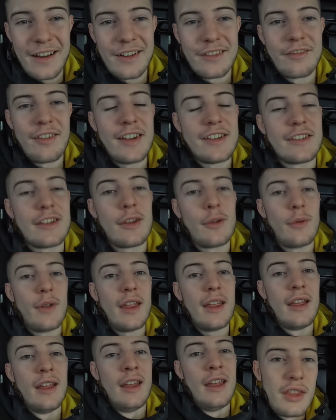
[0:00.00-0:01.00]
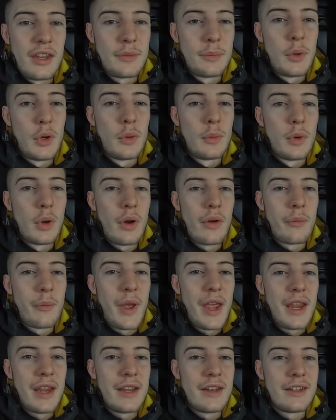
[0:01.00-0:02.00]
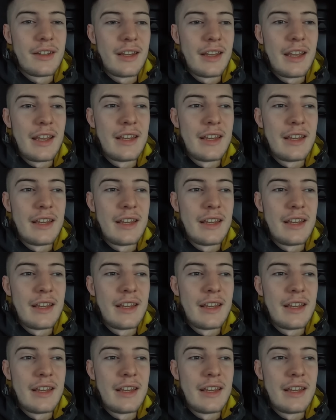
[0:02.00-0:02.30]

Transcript: I can rescue it. This boo-boo I've made